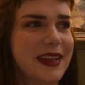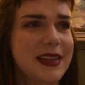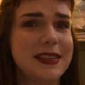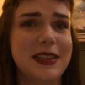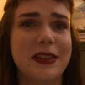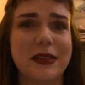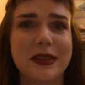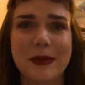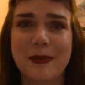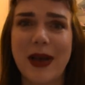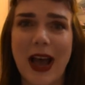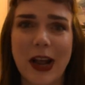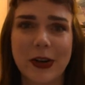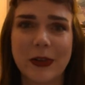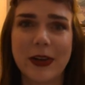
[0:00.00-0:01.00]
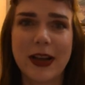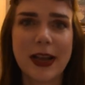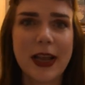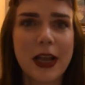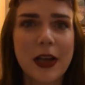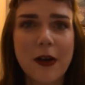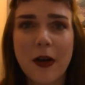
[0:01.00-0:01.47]
It's either the
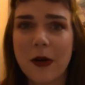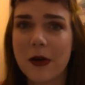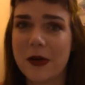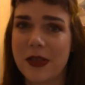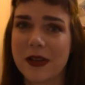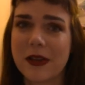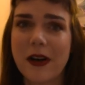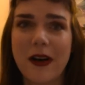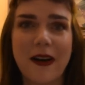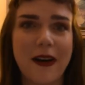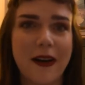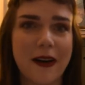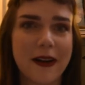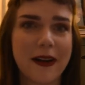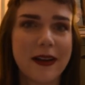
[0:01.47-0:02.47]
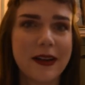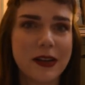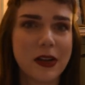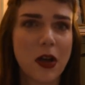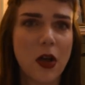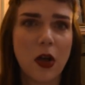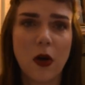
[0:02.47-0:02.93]
battery or the card